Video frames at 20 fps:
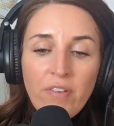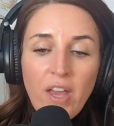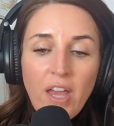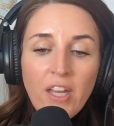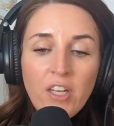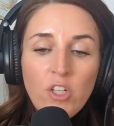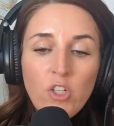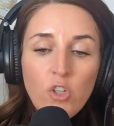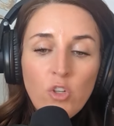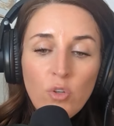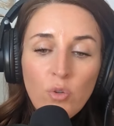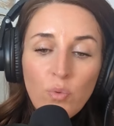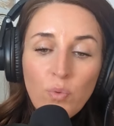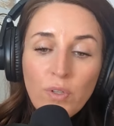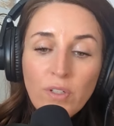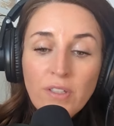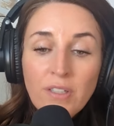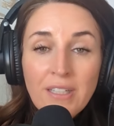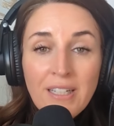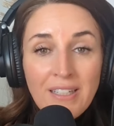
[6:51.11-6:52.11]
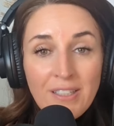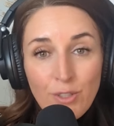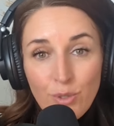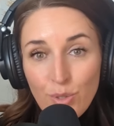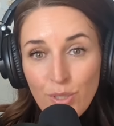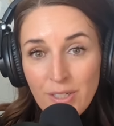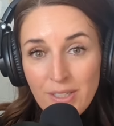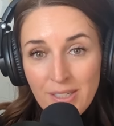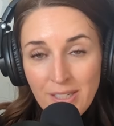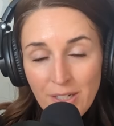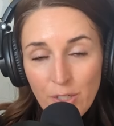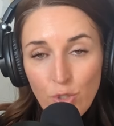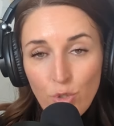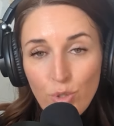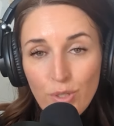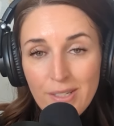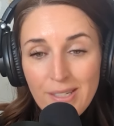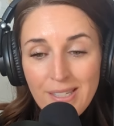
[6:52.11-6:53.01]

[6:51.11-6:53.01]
and you will need to continue to